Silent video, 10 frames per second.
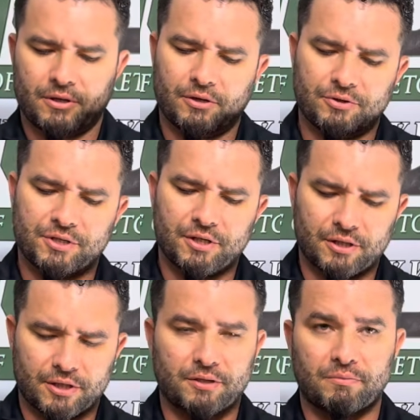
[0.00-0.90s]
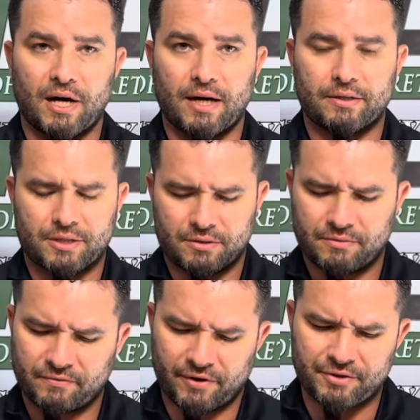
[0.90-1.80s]
Here's the ignition box,
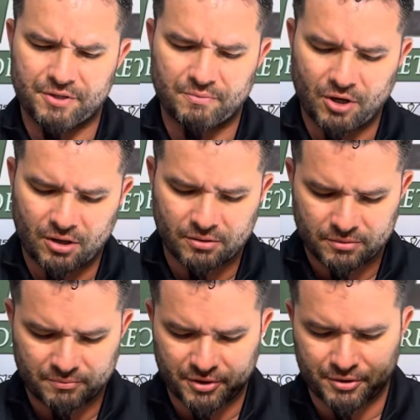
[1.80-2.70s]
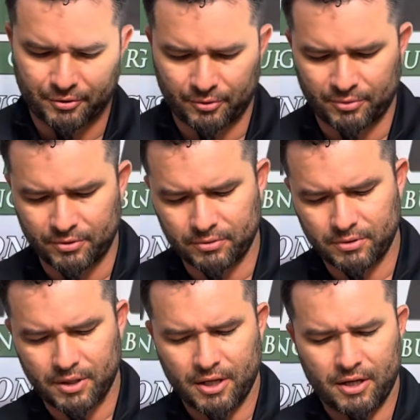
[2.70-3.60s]
very small but durable,
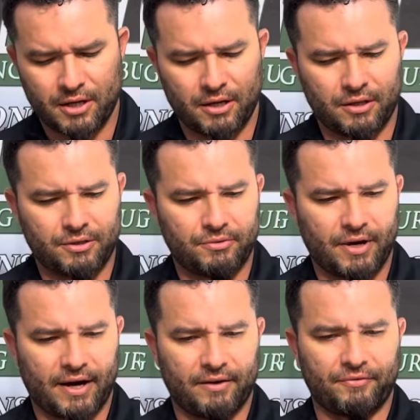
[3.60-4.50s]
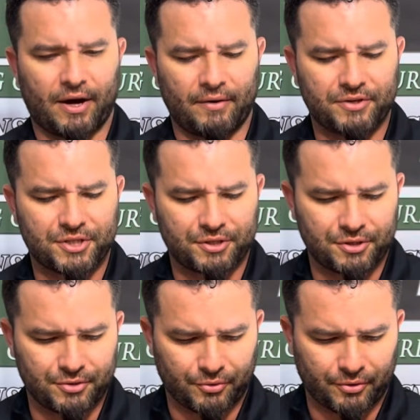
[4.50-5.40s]
and you have obviously
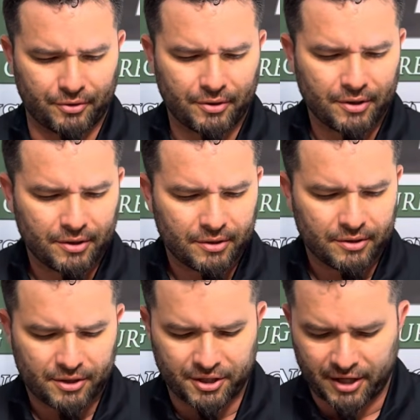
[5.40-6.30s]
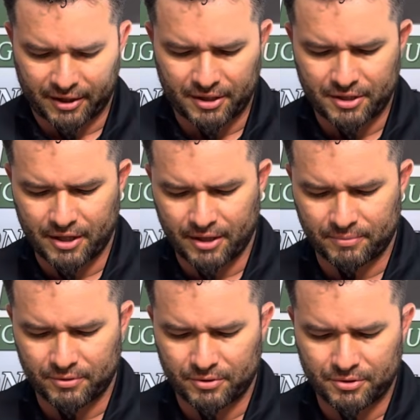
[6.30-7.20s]
your connecting
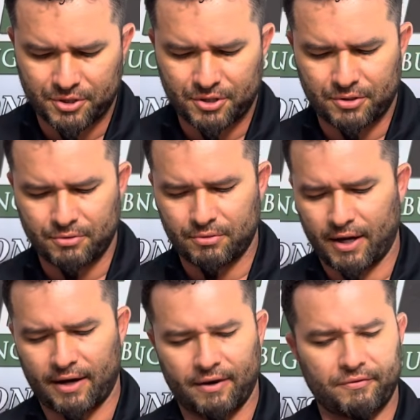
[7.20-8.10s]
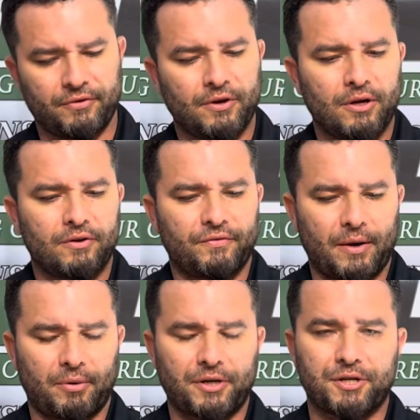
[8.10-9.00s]
cables, you have
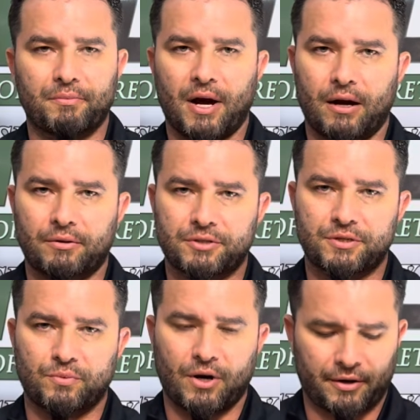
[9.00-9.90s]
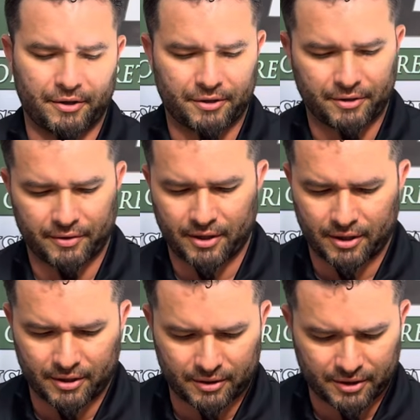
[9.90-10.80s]
vibration mounts, wiring
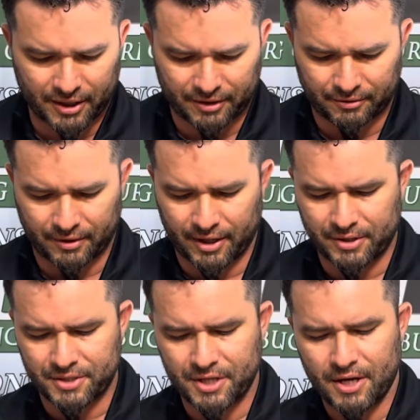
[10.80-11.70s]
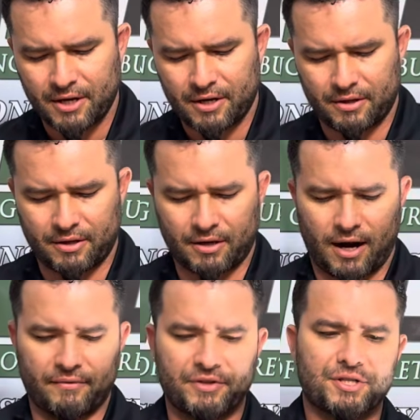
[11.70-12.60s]
connector ends, and then
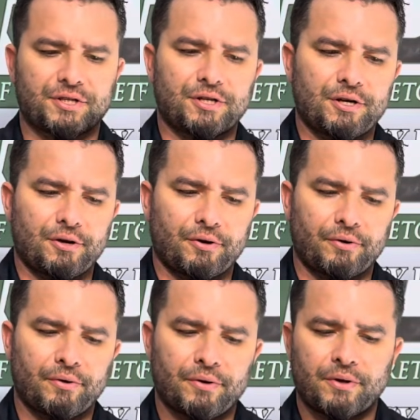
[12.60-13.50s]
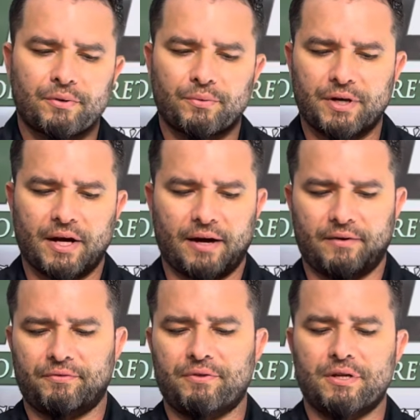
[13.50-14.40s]
obviously here we
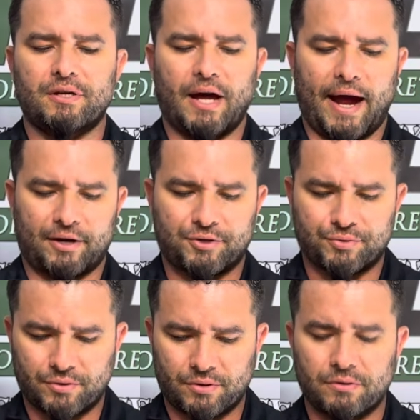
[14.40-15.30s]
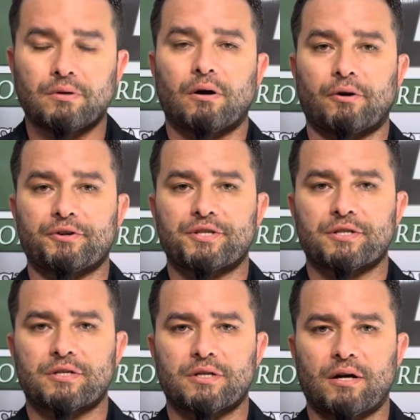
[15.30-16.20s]
have the actual harness
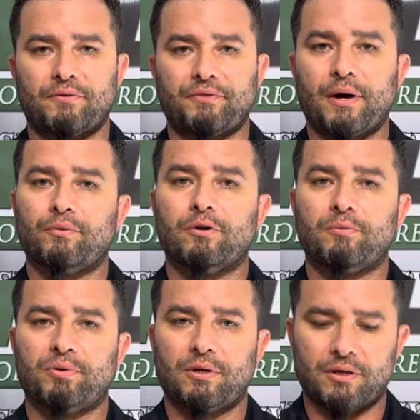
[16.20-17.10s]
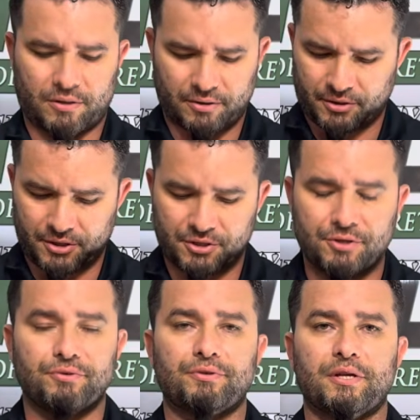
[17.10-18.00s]
itself that will plug
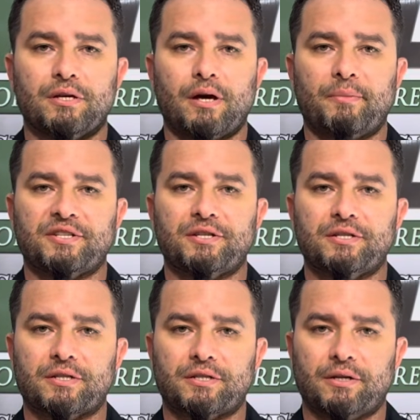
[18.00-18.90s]
into the MSD 6AL